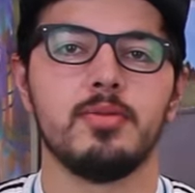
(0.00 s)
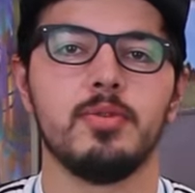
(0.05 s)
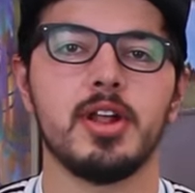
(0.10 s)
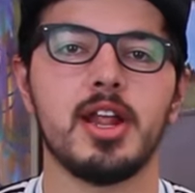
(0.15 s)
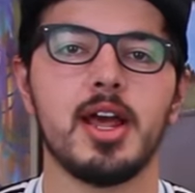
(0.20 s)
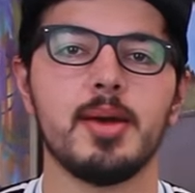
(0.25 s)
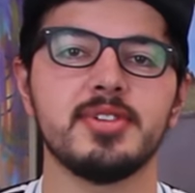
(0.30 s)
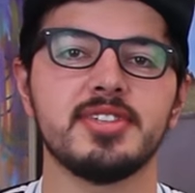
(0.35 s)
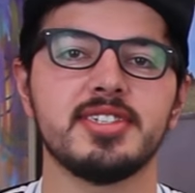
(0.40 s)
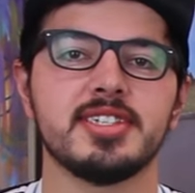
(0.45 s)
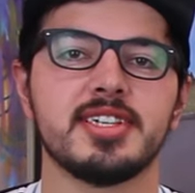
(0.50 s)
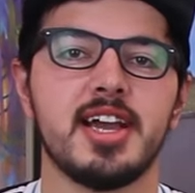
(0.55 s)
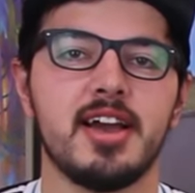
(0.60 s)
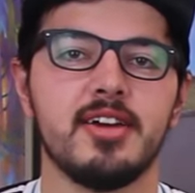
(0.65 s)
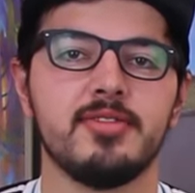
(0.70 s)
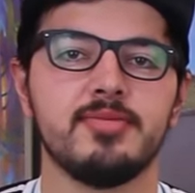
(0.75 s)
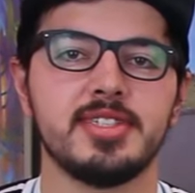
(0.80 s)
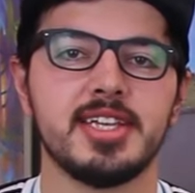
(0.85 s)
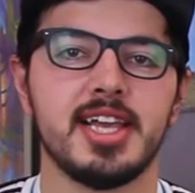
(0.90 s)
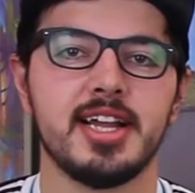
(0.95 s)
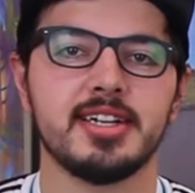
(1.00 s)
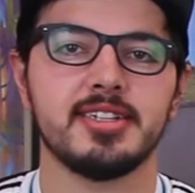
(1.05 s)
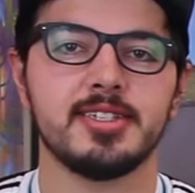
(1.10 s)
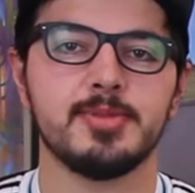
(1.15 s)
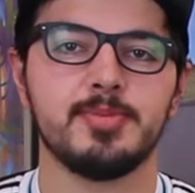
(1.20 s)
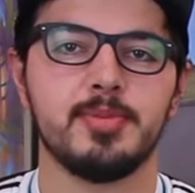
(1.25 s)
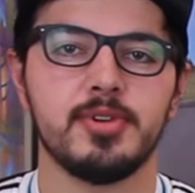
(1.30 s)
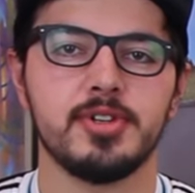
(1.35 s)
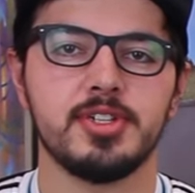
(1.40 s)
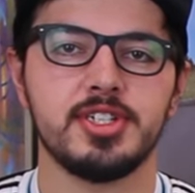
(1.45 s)
What up, this is Kyle from Tactics
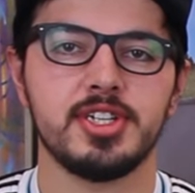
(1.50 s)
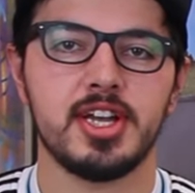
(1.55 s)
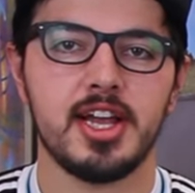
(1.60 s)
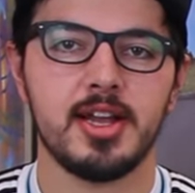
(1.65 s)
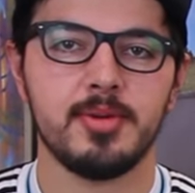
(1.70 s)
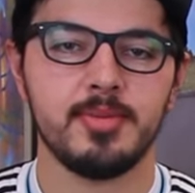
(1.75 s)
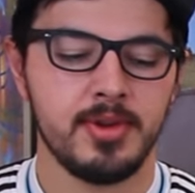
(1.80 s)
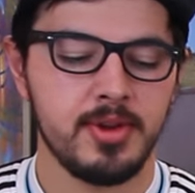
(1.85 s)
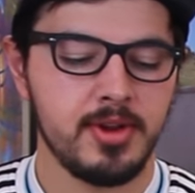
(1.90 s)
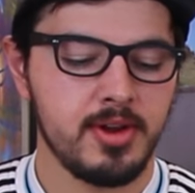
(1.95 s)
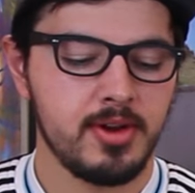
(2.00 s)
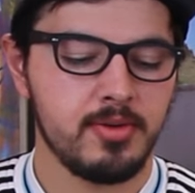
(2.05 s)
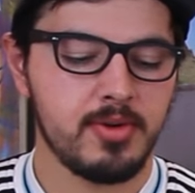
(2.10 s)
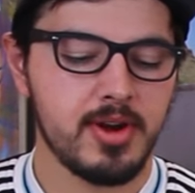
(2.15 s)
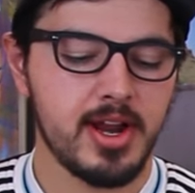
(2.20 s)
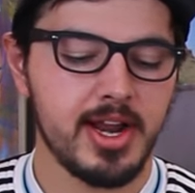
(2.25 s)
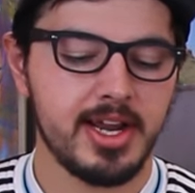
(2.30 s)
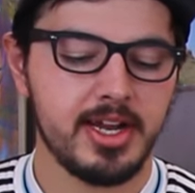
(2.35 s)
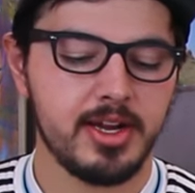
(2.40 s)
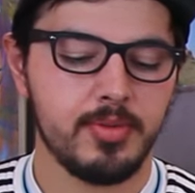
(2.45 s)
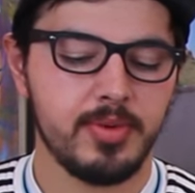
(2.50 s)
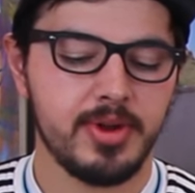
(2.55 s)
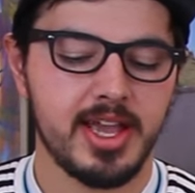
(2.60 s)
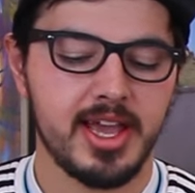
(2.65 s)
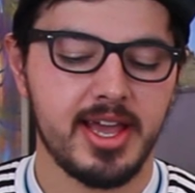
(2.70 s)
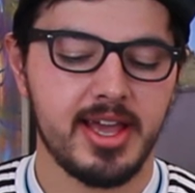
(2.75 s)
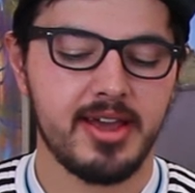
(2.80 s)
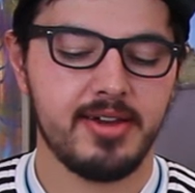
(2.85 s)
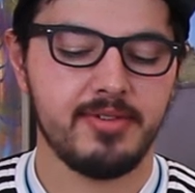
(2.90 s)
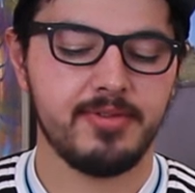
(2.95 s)
Boardshop. Right here we
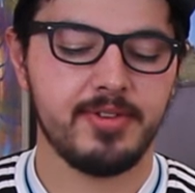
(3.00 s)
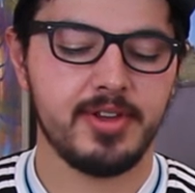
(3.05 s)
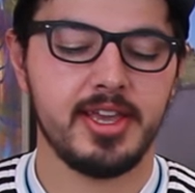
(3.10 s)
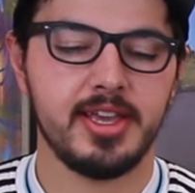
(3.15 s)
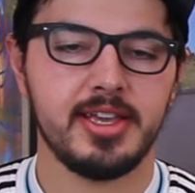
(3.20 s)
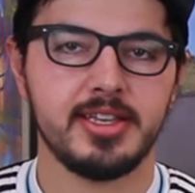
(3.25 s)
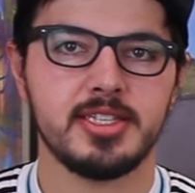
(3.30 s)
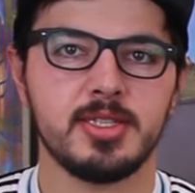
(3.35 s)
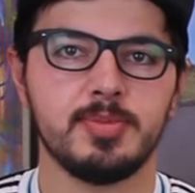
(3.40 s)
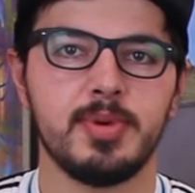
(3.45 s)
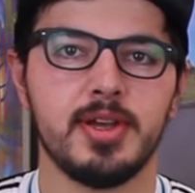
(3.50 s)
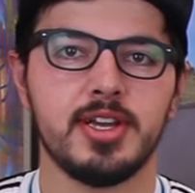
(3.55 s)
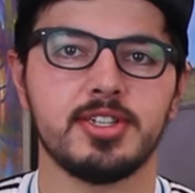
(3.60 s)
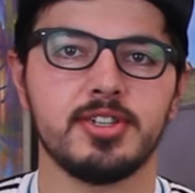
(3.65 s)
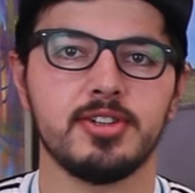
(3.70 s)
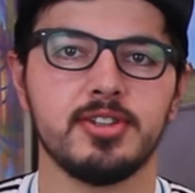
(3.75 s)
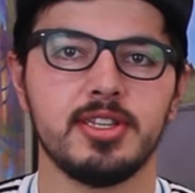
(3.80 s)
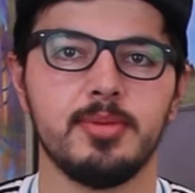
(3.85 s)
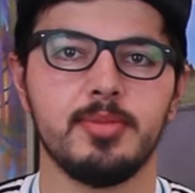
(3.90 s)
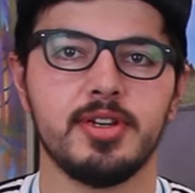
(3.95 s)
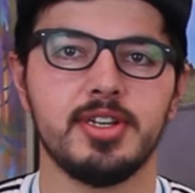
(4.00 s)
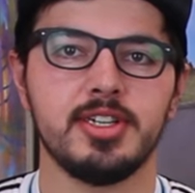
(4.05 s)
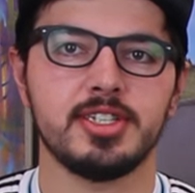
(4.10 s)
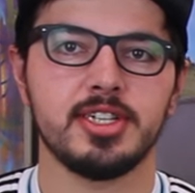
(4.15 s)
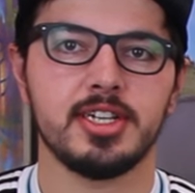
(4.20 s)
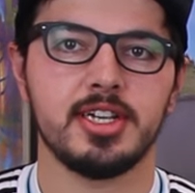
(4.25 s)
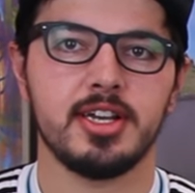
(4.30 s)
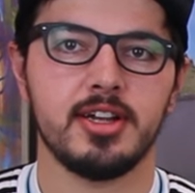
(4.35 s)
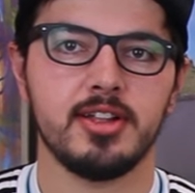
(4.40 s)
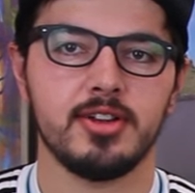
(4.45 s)
have a special limited
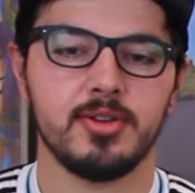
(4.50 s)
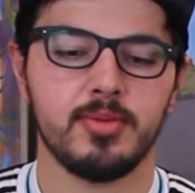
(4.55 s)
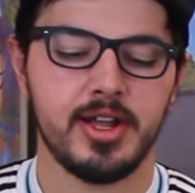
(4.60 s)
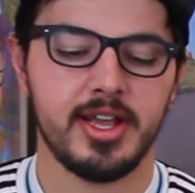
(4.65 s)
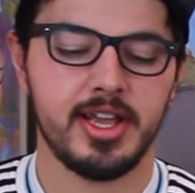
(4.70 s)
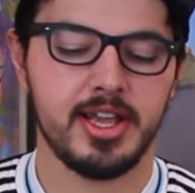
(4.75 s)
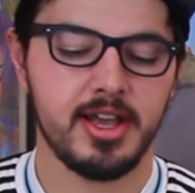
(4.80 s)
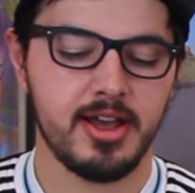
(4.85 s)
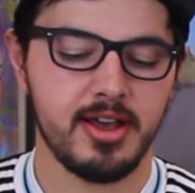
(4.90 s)
edition colorway